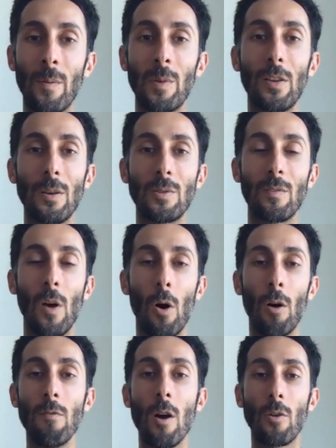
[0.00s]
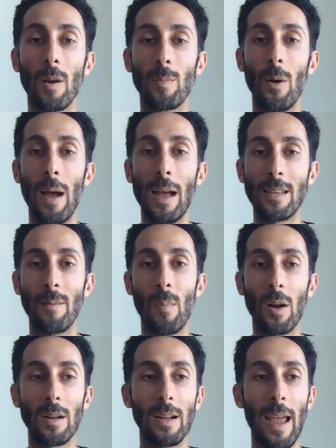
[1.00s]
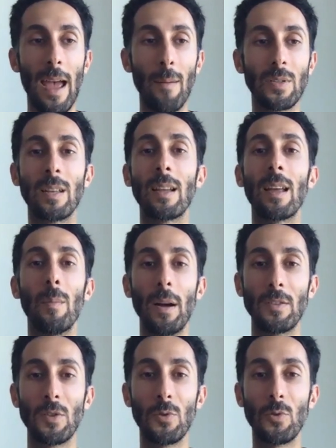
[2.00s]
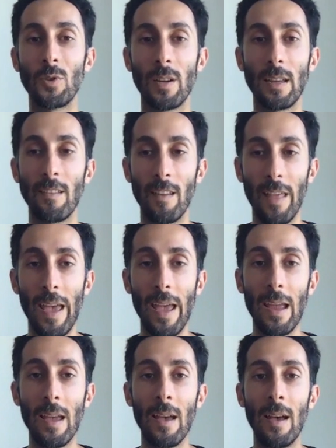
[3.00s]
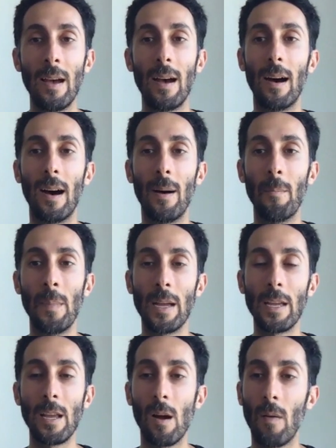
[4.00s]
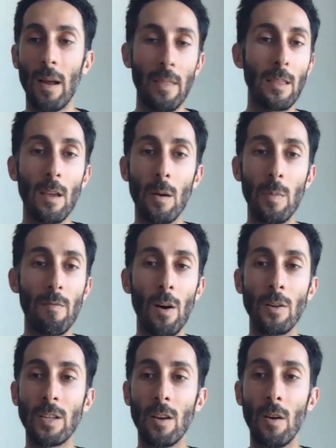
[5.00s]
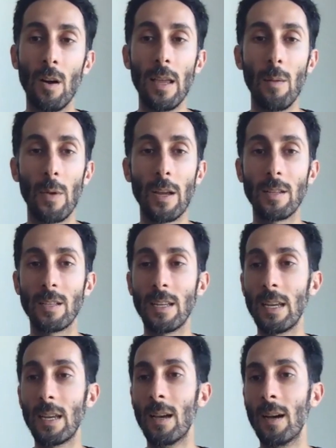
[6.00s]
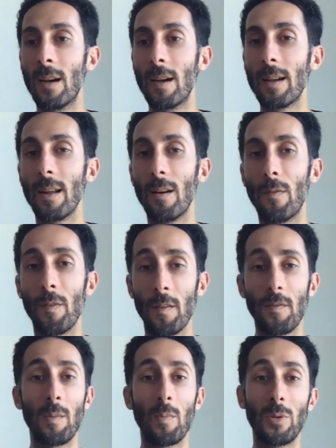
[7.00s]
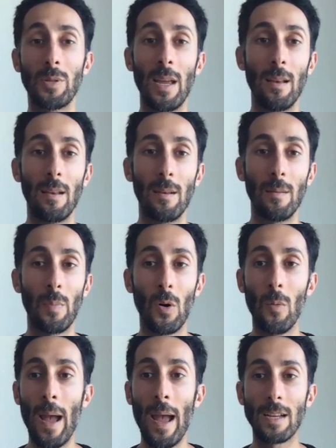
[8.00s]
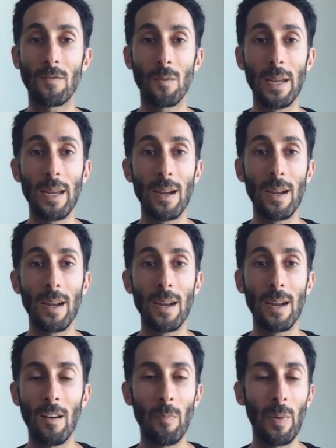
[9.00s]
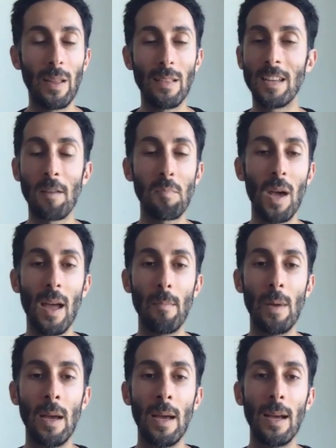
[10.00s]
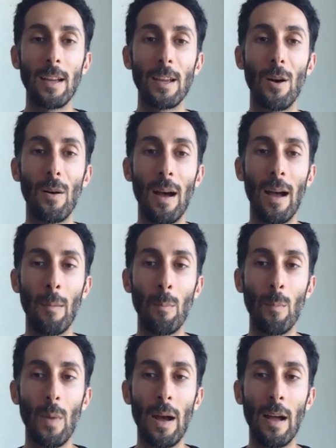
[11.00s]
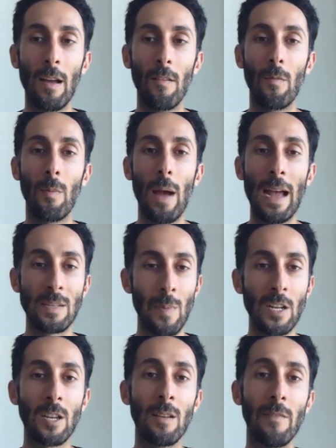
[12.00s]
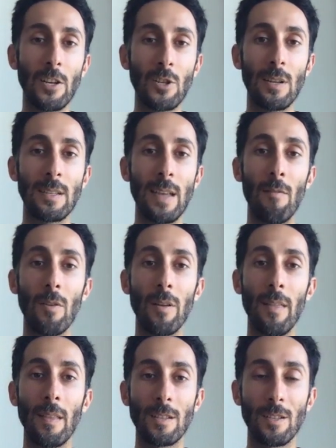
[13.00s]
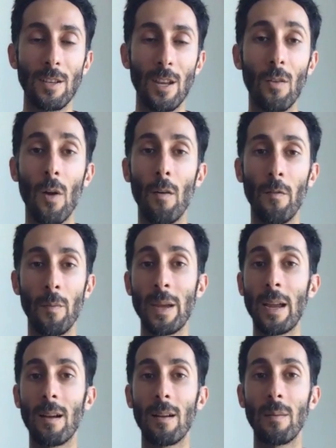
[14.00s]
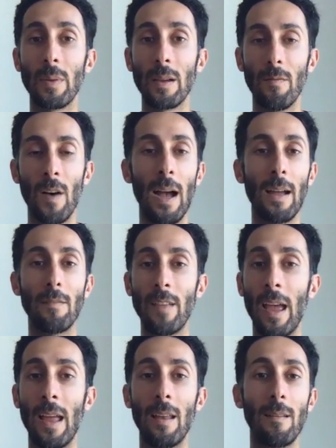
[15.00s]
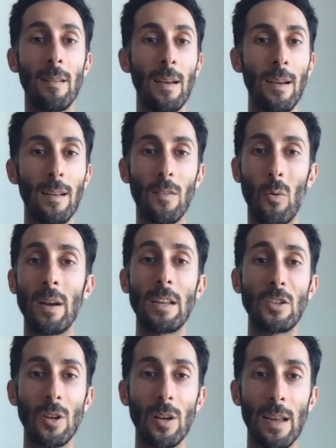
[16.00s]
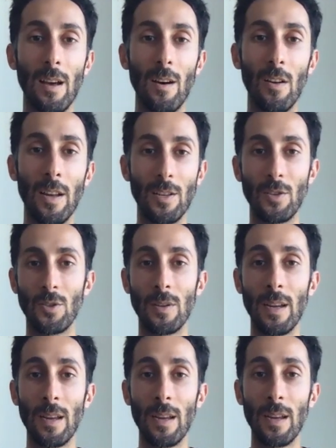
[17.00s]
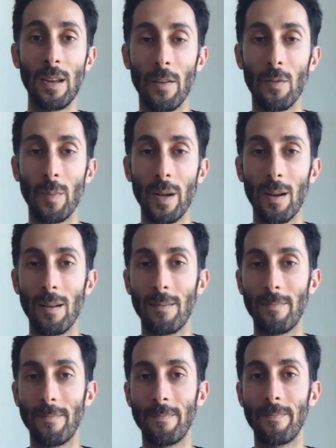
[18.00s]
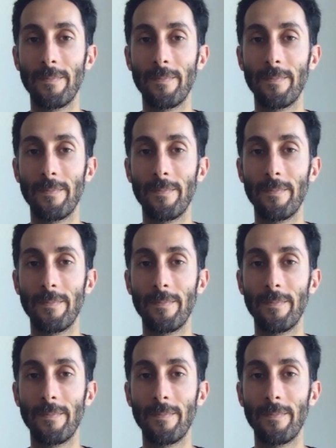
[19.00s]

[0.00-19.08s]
terms of the overall crypto asset market cap sitting at about 2 trillion today, I think there'll be volatility, and we could see 50% pullbacks from here and other stuff. But at the same time, I've as much conviction as ever that this is going to grow from here and be a 5, 10, $20 trillion industry and more growing from here.